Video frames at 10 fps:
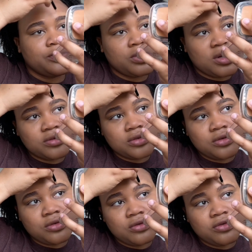We have to
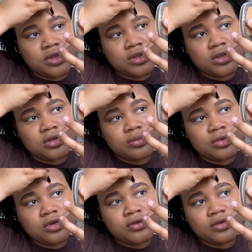go over it a
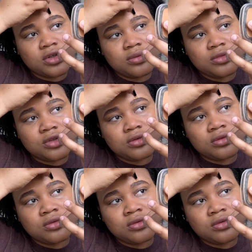couple of times.